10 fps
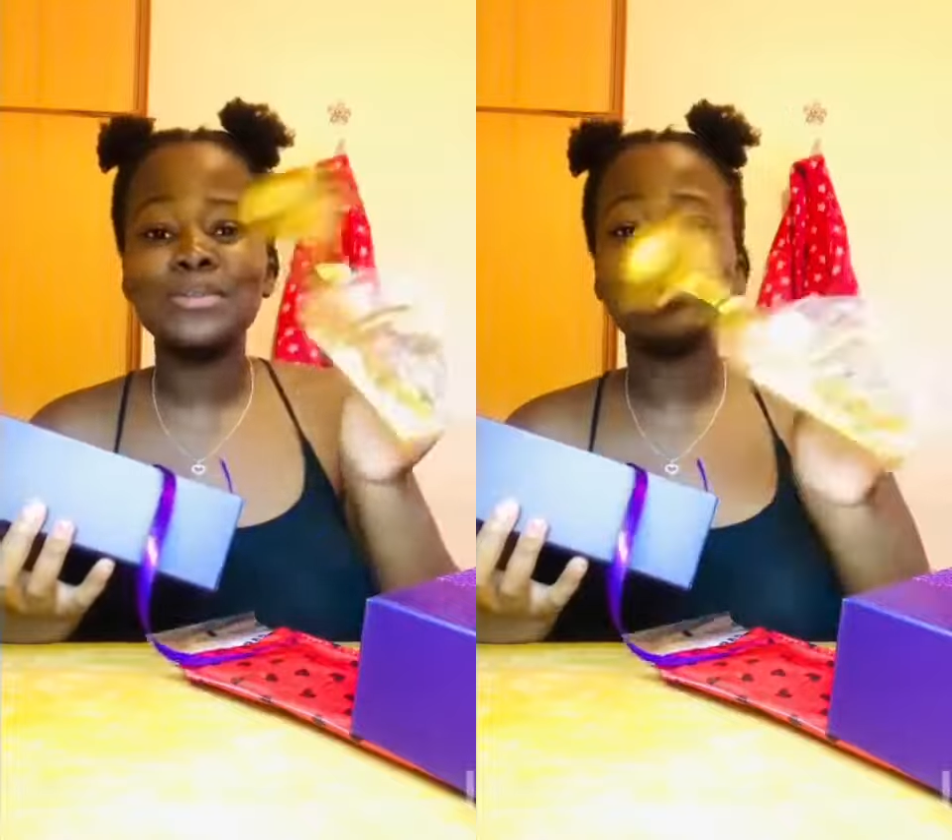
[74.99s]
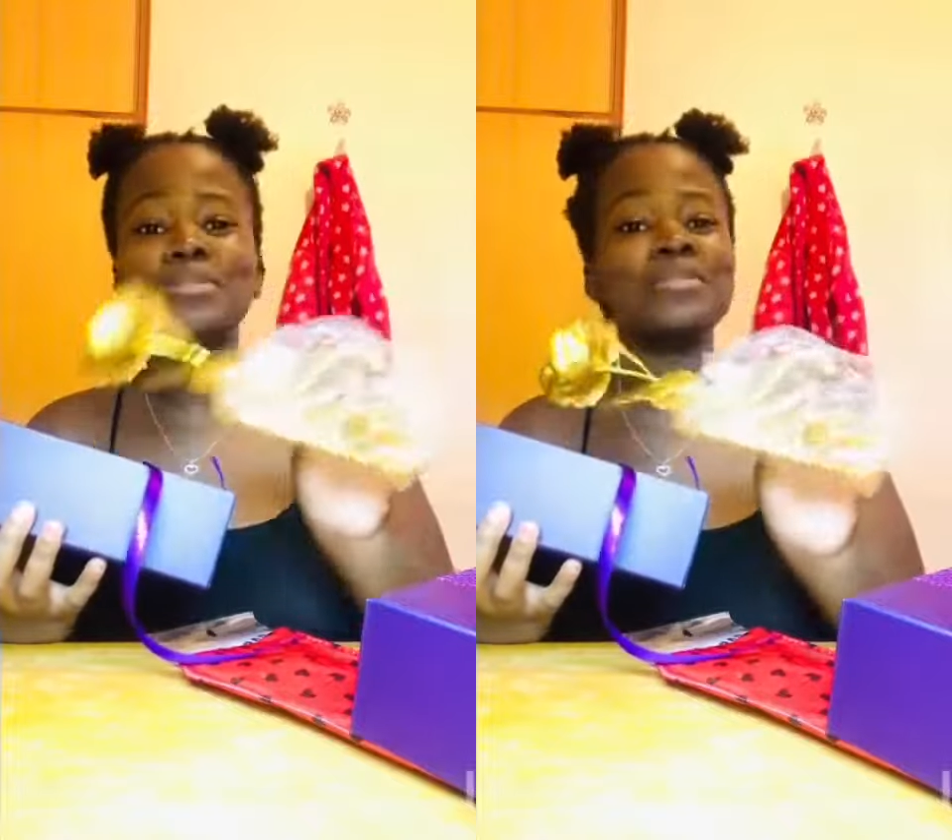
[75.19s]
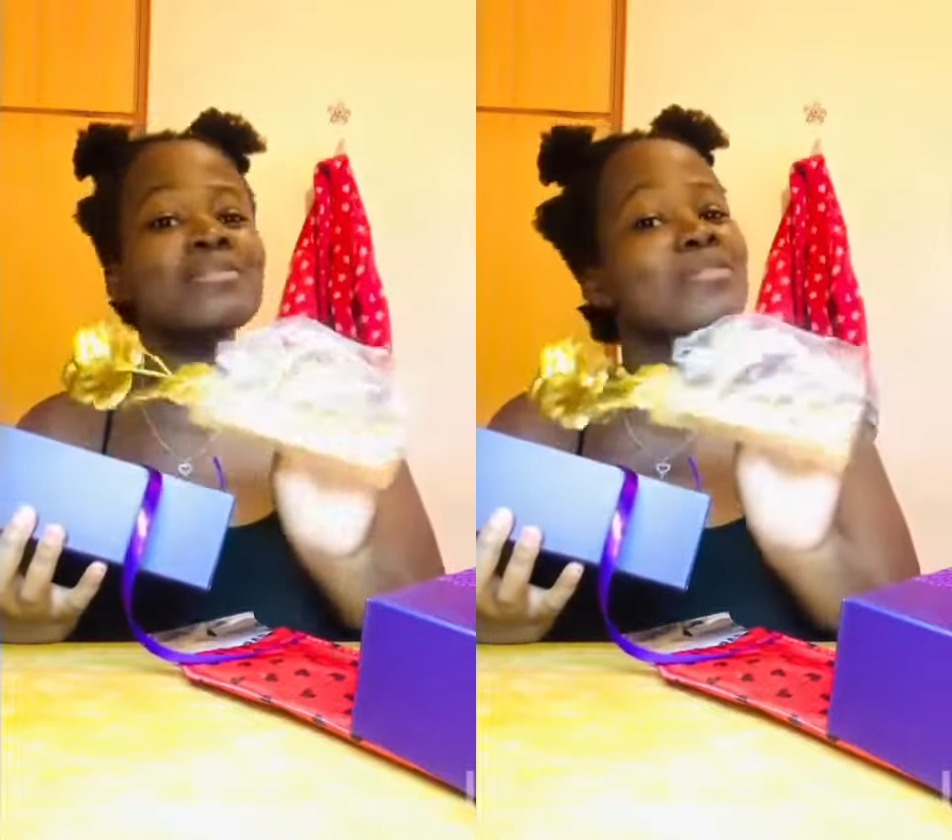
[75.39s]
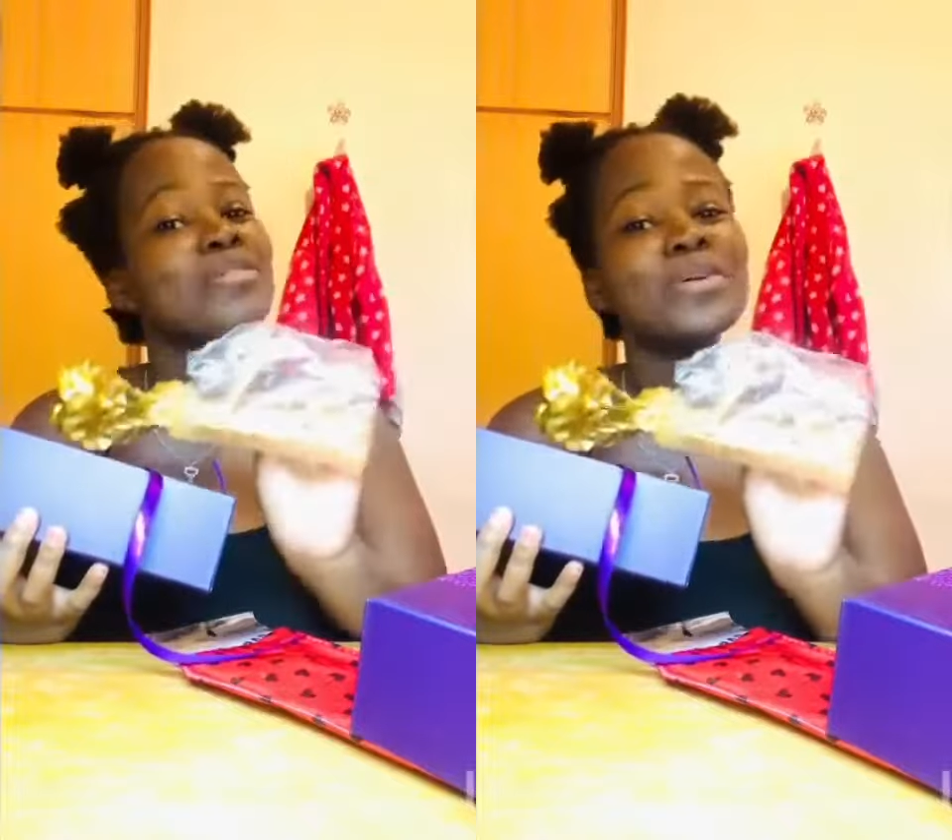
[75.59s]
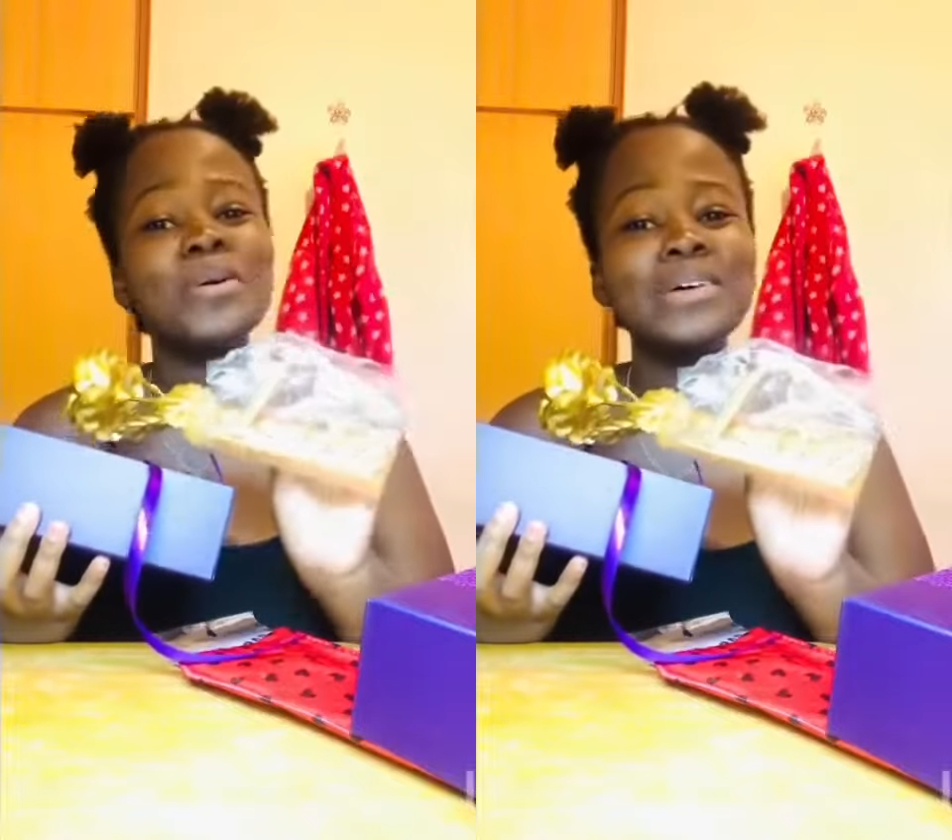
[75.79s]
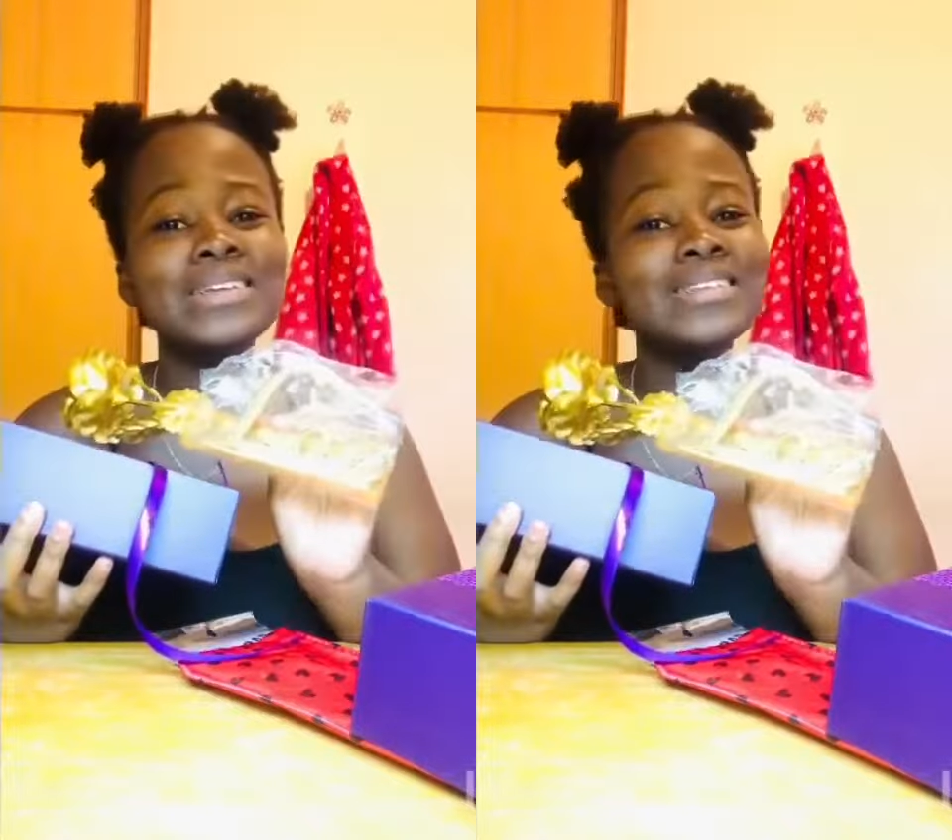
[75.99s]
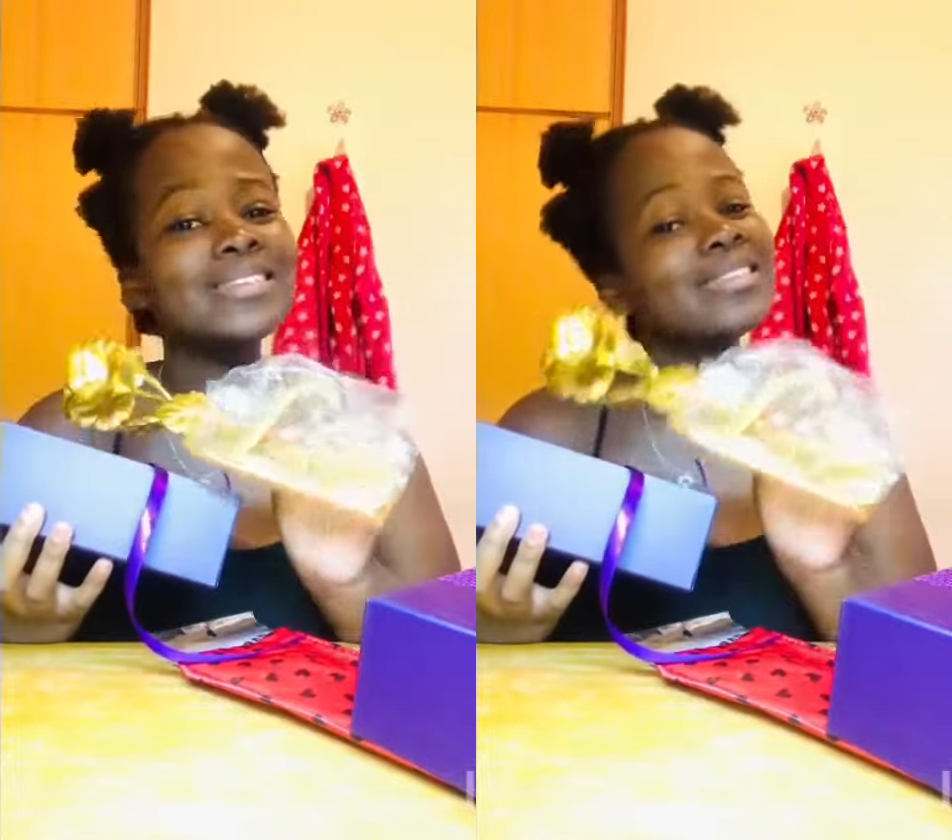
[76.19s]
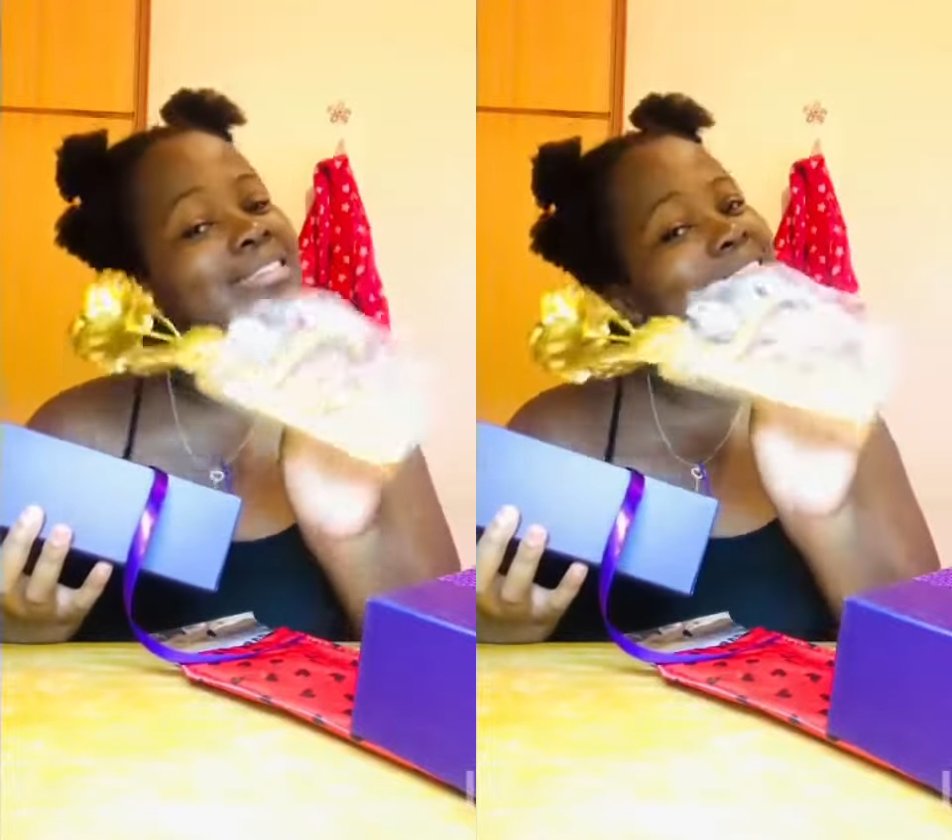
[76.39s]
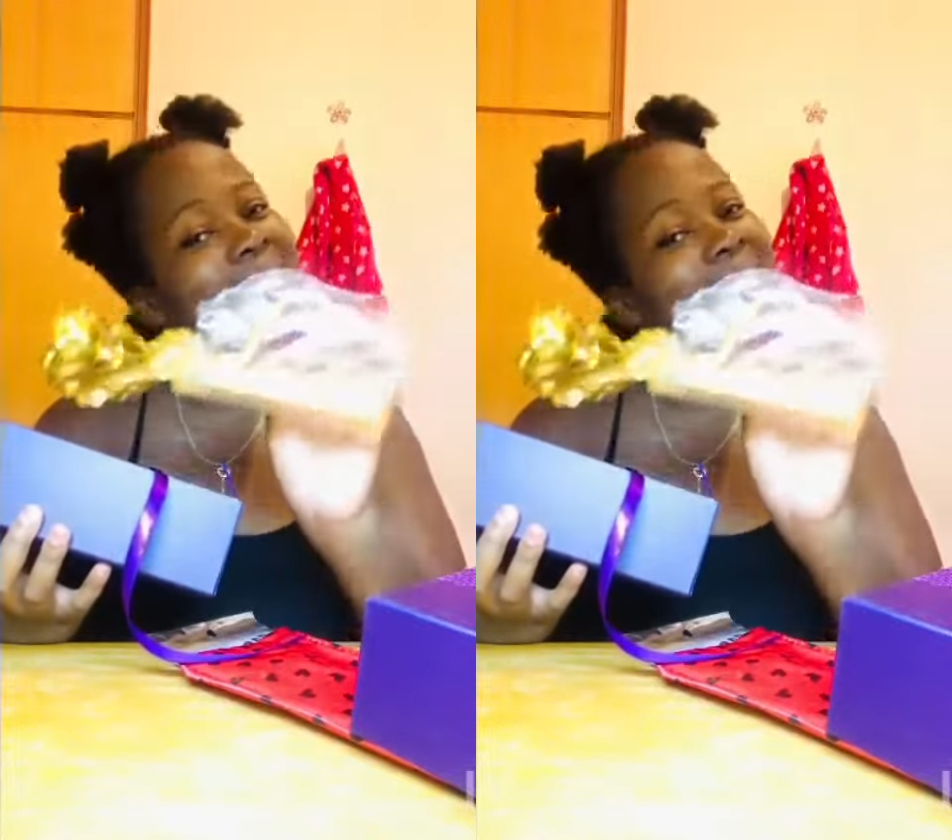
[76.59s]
so you wins.